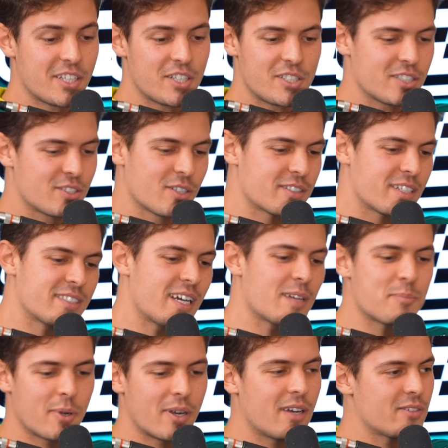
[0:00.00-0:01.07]
they just took the
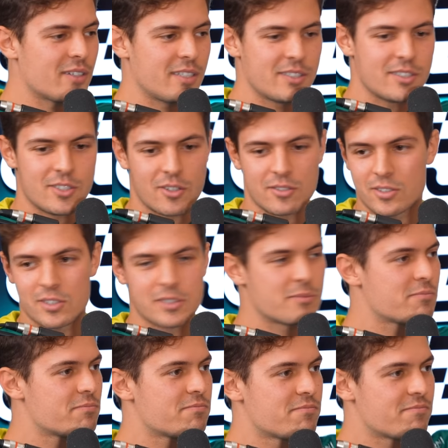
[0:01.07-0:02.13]
side pod out and the dog just
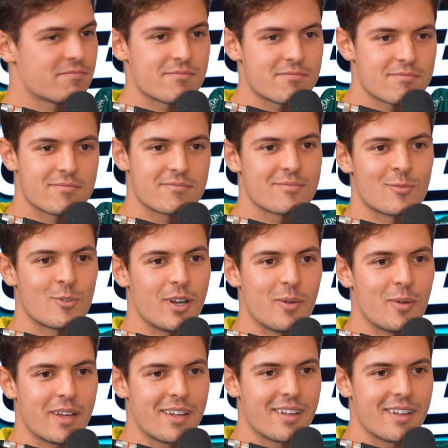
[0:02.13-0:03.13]
ran away.